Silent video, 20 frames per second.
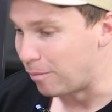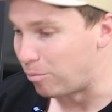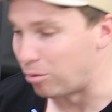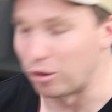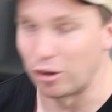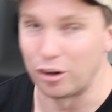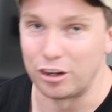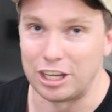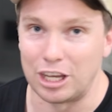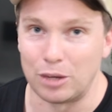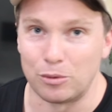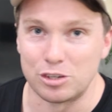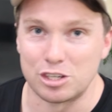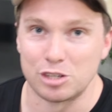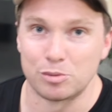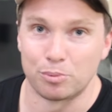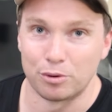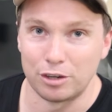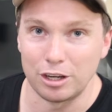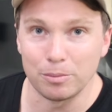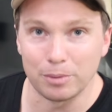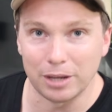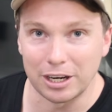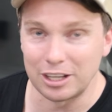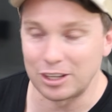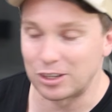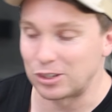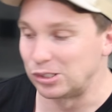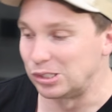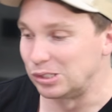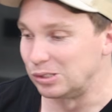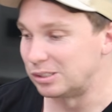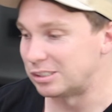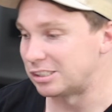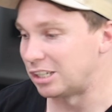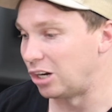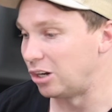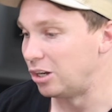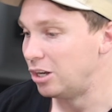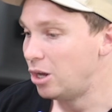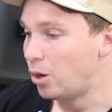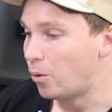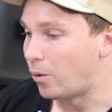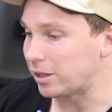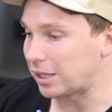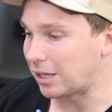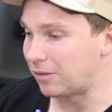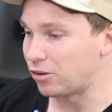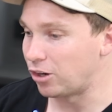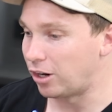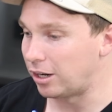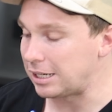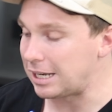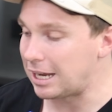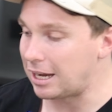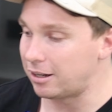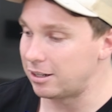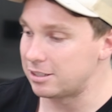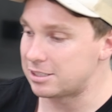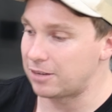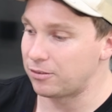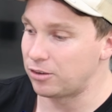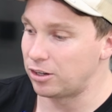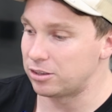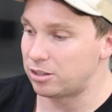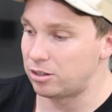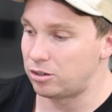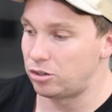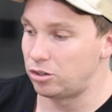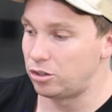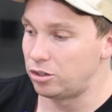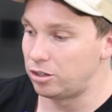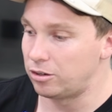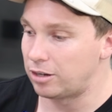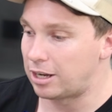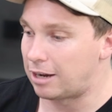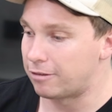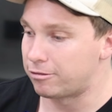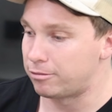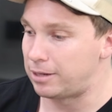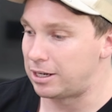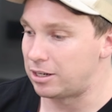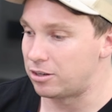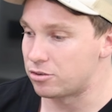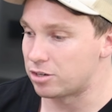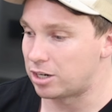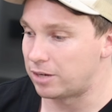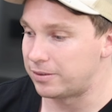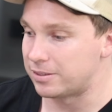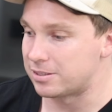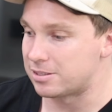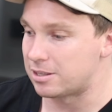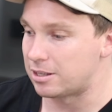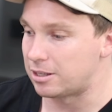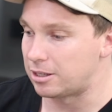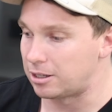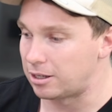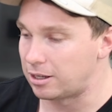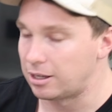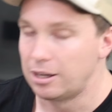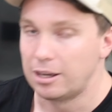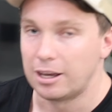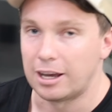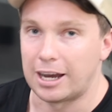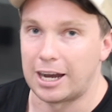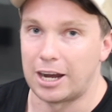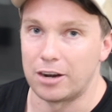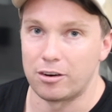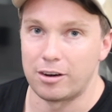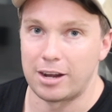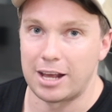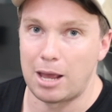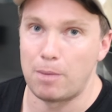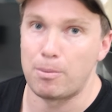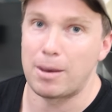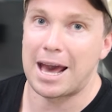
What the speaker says: below here, which is pretty bloody cool. So what they've got now is they've got the new, from Enerdrive, it's the 100 amp